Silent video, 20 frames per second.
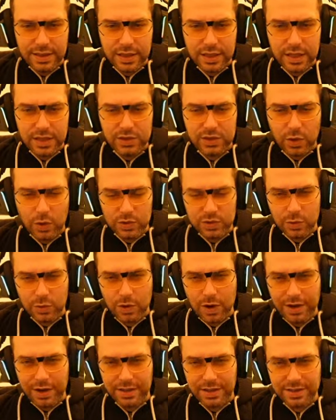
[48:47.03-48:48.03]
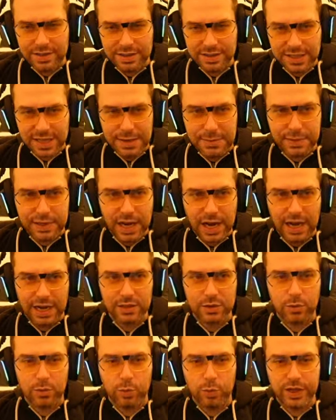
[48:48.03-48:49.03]
is also running the same kind
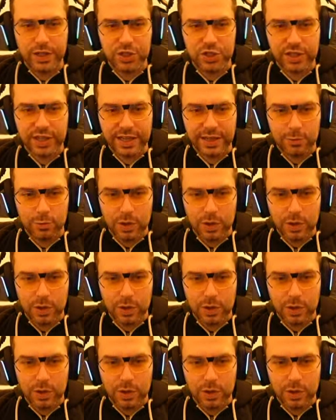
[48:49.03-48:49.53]
of Witch King,